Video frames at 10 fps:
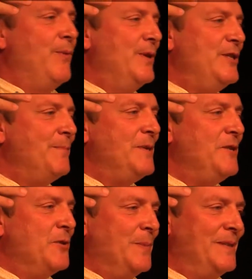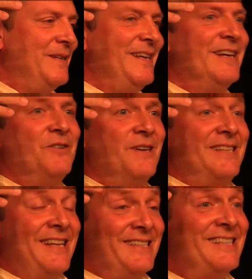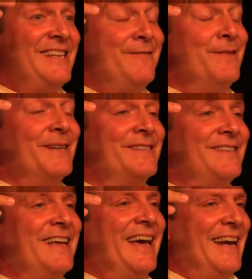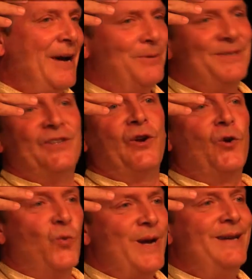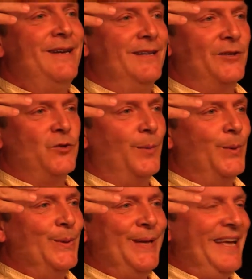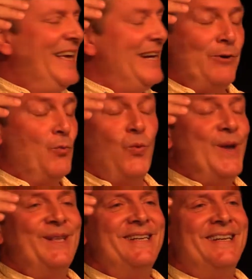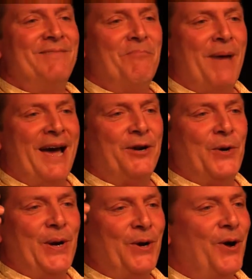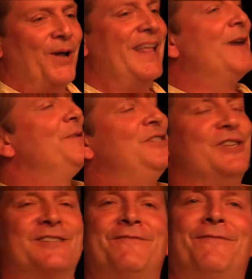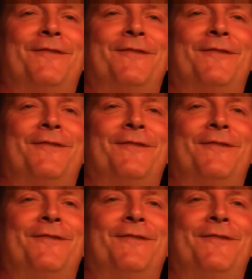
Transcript: the gym teacher, Mr. Dankos, had seen this, and I was in a great deal of trouble. And it really didn't matter at all. I was just